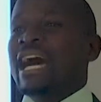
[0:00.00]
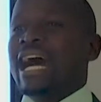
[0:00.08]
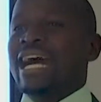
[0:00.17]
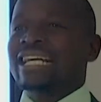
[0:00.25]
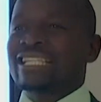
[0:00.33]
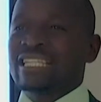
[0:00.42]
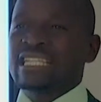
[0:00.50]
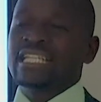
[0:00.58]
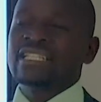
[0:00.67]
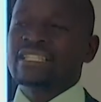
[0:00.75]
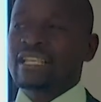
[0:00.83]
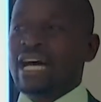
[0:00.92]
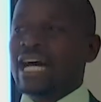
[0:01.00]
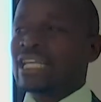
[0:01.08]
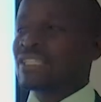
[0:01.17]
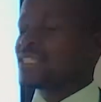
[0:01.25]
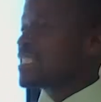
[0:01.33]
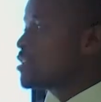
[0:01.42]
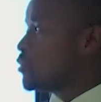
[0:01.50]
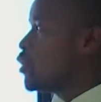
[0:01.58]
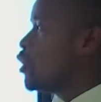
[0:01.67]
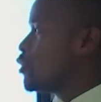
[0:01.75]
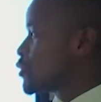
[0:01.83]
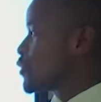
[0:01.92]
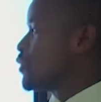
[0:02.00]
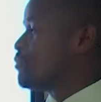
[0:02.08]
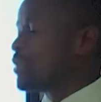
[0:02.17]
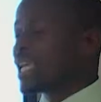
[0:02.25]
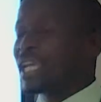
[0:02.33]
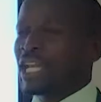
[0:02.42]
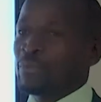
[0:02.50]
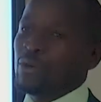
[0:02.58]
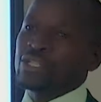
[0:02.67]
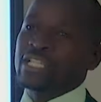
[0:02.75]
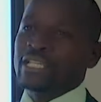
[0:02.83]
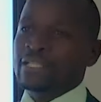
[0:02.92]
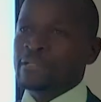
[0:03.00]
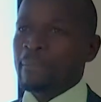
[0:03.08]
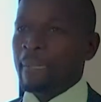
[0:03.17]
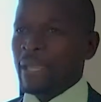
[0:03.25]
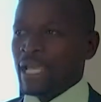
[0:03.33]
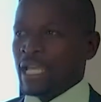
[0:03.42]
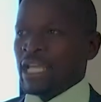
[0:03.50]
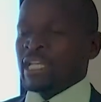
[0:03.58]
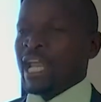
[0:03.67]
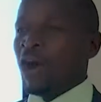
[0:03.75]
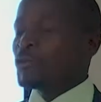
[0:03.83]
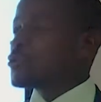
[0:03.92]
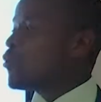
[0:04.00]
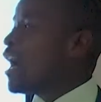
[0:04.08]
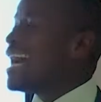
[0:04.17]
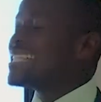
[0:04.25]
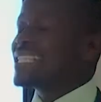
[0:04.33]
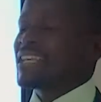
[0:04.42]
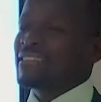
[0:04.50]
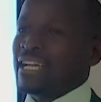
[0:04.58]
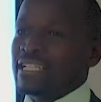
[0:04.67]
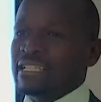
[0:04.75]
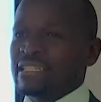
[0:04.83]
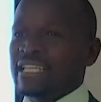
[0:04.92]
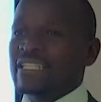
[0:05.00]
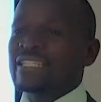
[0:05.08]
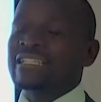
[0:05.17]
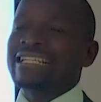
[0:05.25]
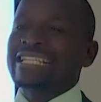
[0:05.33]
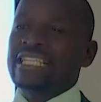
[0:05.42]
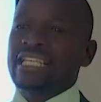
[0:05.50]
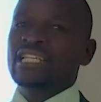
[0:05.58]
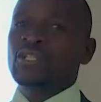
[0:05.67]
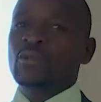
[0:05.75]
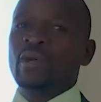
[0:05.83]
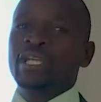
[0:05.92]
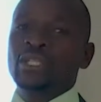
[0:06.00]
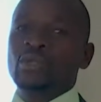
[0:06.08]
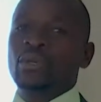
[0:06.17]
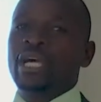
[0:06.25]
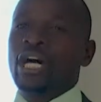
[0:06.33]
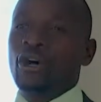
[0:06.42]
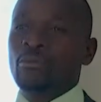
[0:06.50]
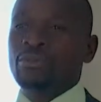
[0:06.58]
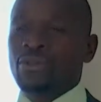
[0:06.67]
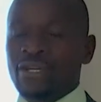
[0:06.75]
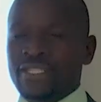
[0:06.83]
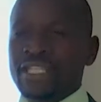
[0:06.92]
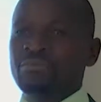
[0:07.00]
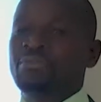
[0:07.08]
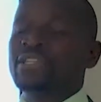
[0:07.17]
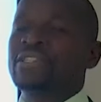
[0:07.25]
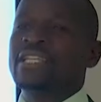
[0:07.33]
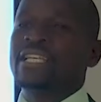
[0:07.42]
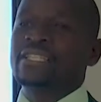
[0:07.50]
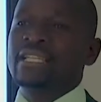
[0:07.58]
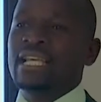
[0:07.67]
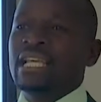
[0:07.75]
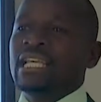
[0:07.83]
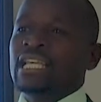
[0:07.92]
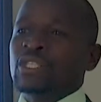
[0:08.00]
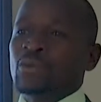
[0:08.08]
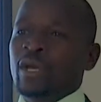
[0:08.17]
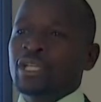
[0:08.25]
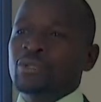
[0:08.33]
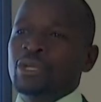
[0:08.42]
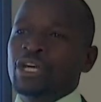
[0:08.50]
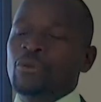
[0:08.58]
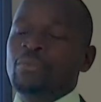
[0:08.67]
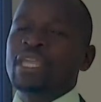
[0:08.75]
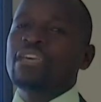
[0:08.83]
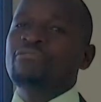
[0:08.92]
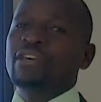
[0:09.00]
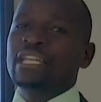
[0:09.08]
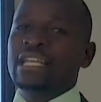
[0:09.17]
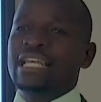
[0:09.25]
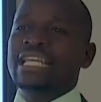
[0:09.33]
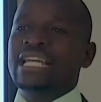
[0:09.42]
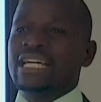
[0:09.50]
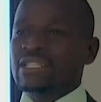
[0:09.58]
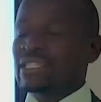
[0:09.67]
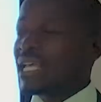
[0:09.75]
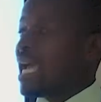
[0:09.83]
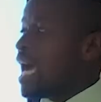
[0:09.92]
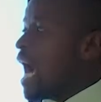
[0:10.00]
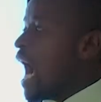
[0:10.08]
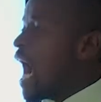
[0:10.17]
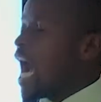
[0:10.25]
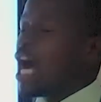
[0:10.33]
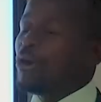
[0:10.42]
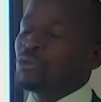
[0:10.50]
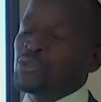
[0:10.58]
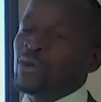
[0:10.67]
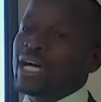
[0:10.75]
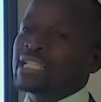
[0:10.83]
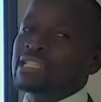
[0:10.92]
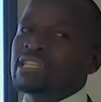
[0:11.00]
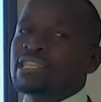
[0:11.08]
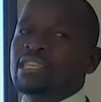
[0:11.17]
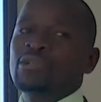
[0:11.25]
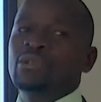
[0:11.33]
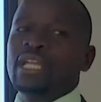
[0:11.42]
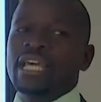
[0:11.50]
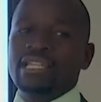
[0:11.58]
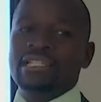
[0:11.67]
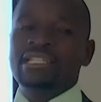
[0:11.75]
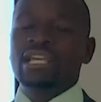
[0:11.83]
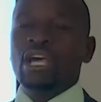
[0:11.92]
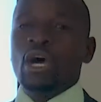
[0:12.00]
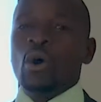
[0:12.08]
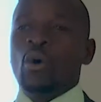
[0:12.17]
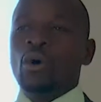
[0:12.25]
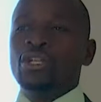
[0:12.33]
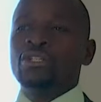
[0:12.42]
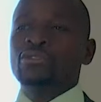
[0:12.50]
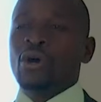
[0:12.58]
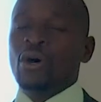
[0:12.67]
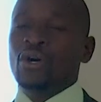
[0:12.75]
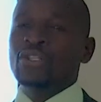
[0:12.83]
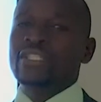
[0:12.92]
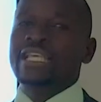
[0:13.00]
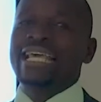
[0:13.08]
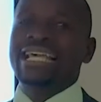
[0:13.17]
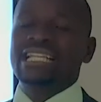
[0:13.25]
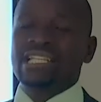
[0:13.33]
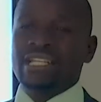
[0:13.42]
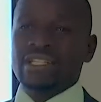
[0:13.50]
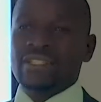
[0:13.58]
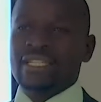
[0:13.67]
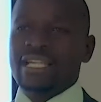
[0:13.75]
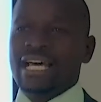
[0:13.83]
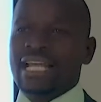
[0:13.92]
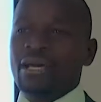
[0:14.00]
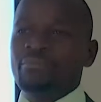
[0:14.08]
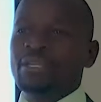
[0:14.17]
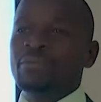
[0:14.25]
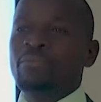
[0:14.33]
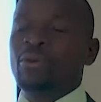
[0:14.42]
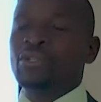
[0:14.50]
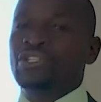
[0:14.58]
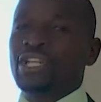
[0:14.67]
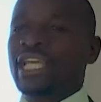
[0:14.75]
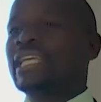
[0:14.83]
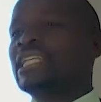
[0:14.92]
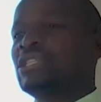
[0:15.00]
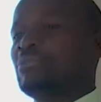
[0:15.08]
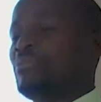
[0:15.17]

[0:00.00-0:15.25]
Accidents are still also being reported. Now, to answer that, this lesson is going to help those in business, is going to help even learners how to articulate on those actions that are being portrayed